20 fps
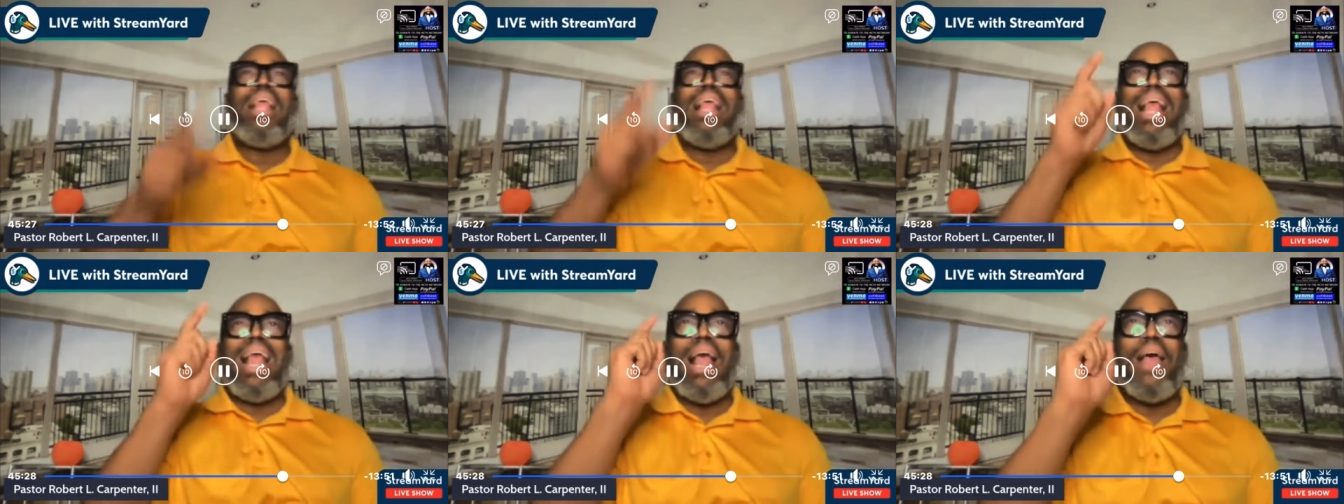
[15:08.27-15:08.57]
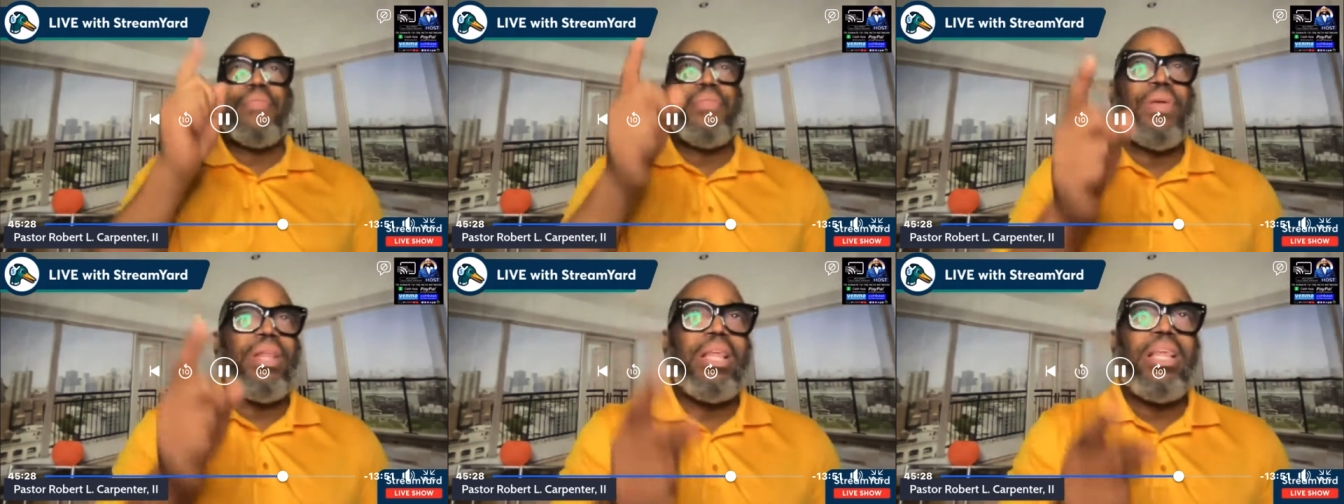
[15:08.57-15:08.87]

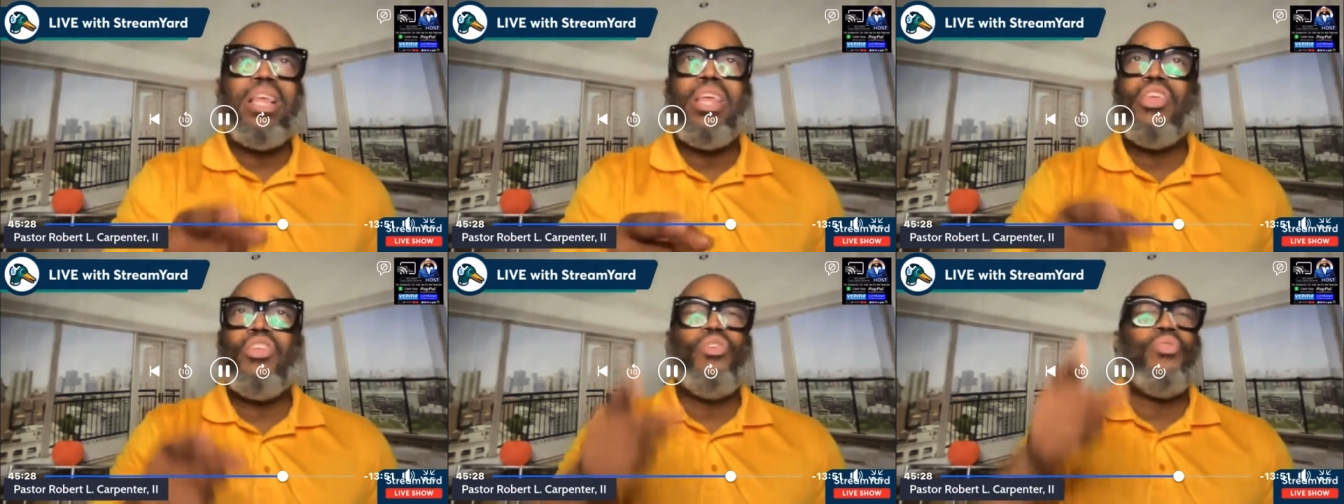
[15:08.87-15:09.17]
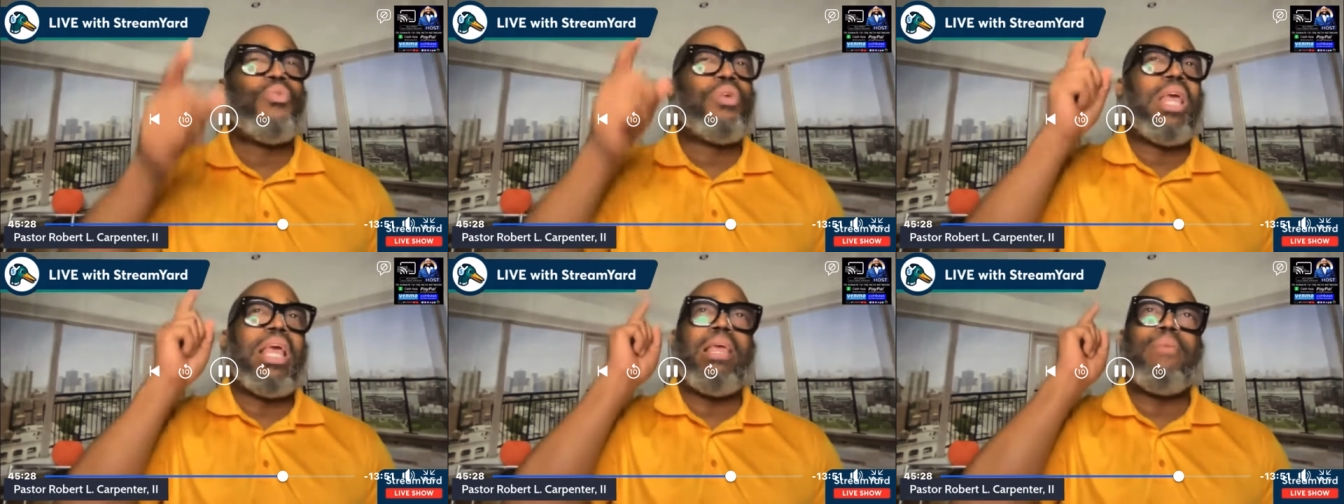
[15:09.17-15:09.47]
Anthony,
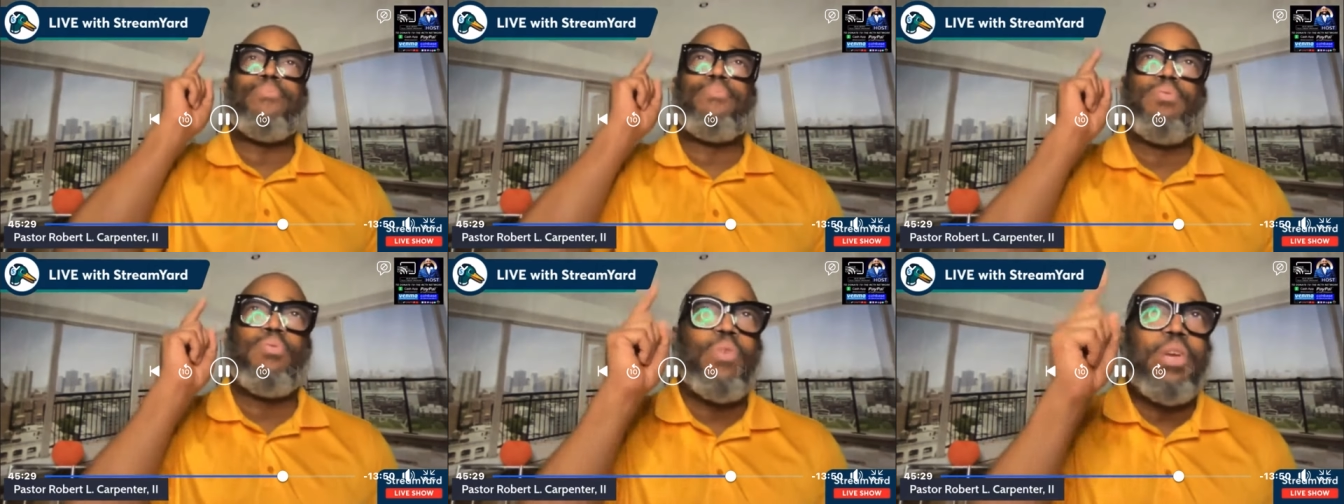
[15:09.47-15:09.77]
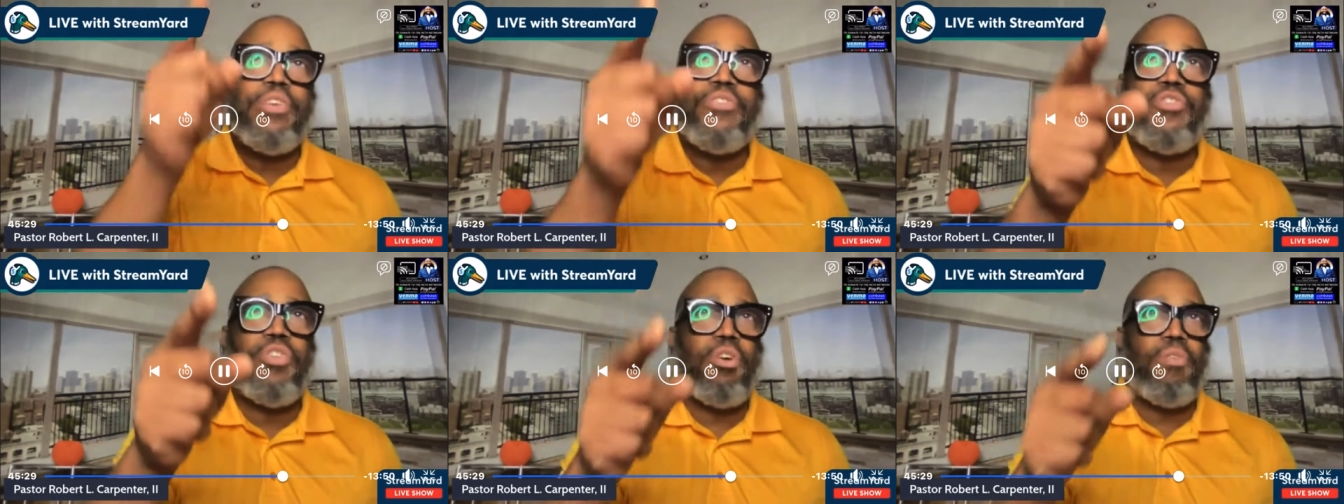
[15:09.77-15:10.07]
you can't
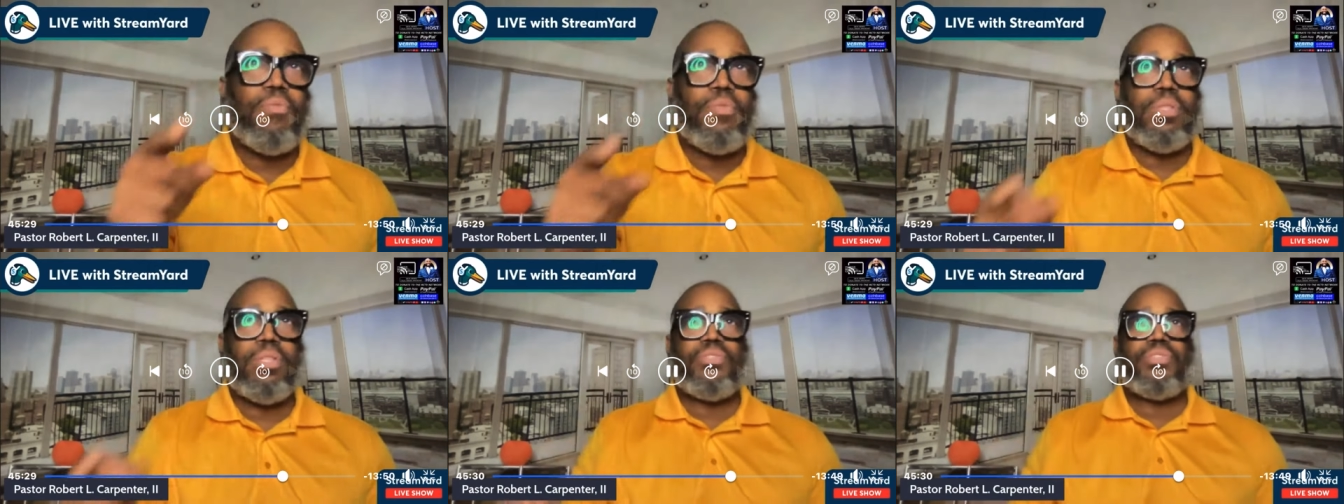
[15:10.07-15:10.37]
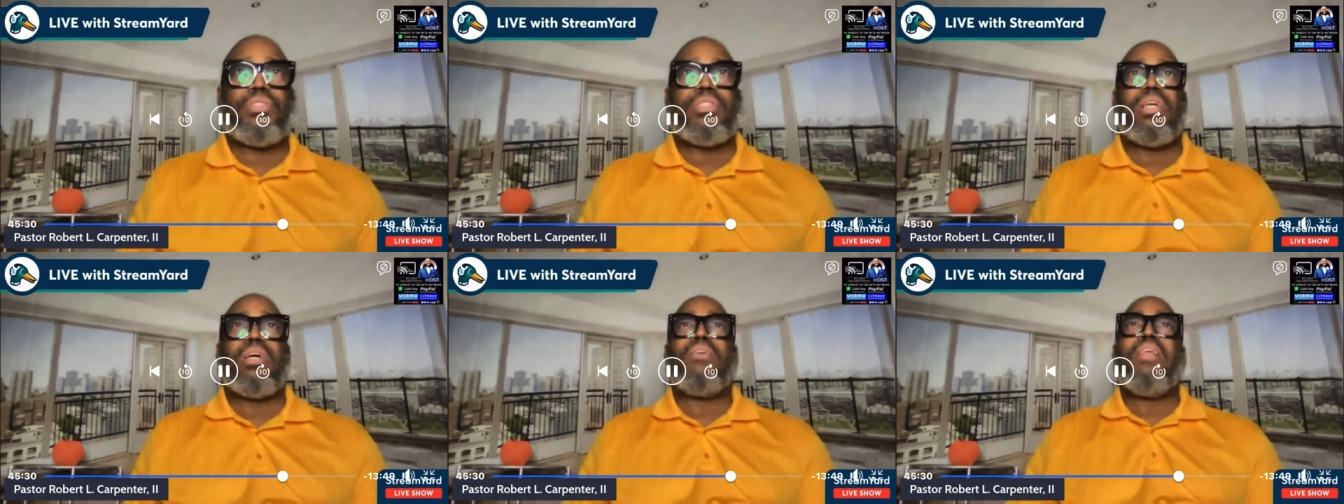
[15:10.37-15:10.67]
preach over this
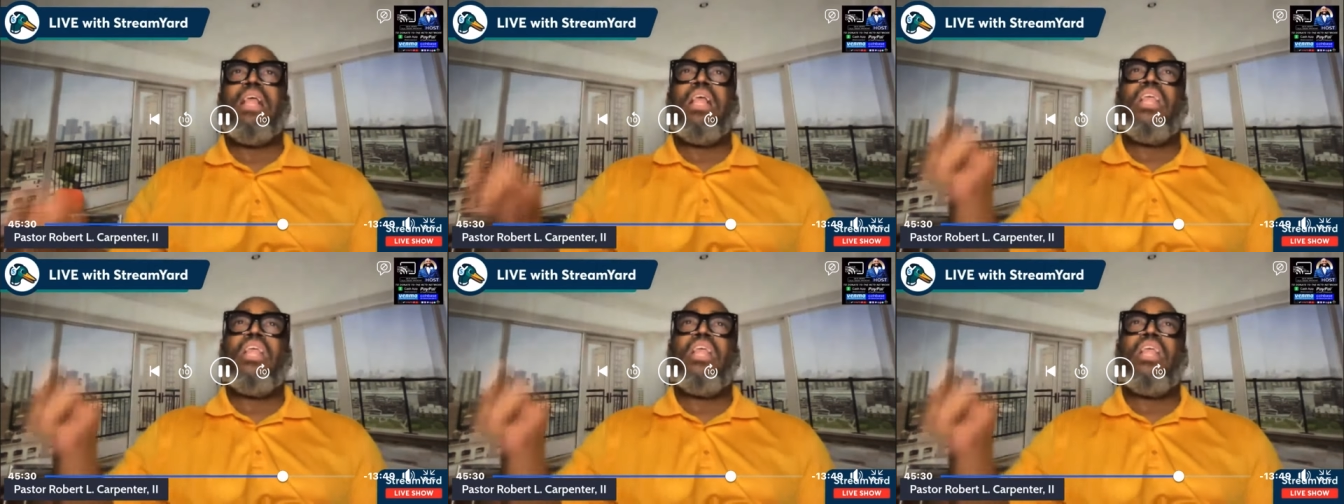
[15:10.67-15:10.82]
stuff.